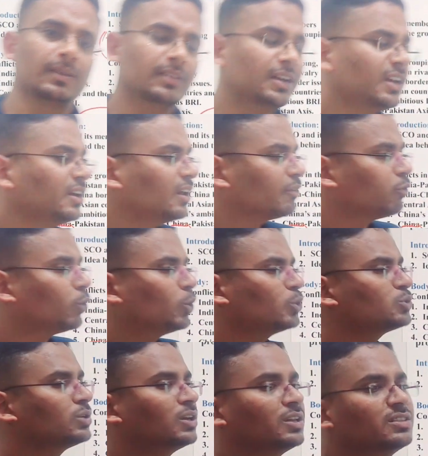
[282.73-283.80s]
That India
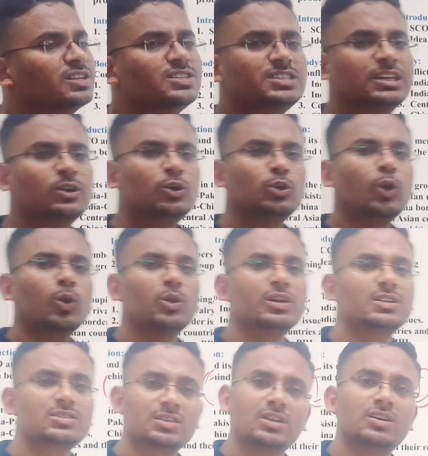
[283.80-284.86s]
follows the zero
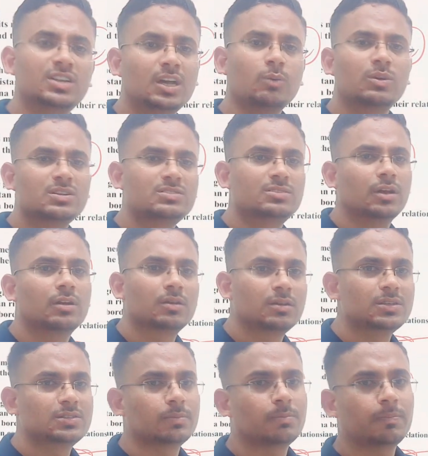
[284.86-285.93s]
tolerance towards
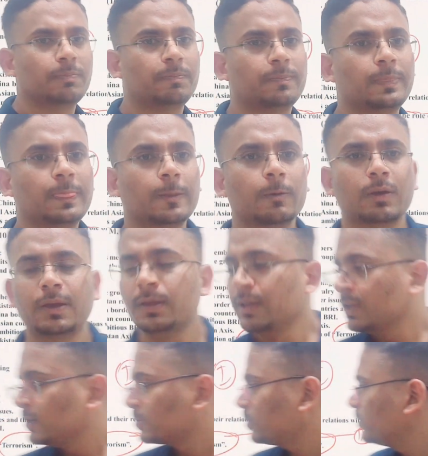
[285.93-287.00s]
terrorism. Okay,
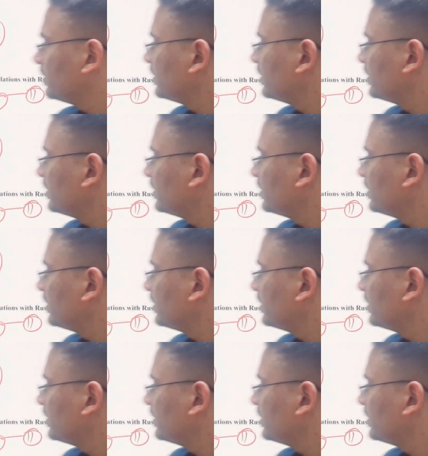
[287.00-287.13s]
so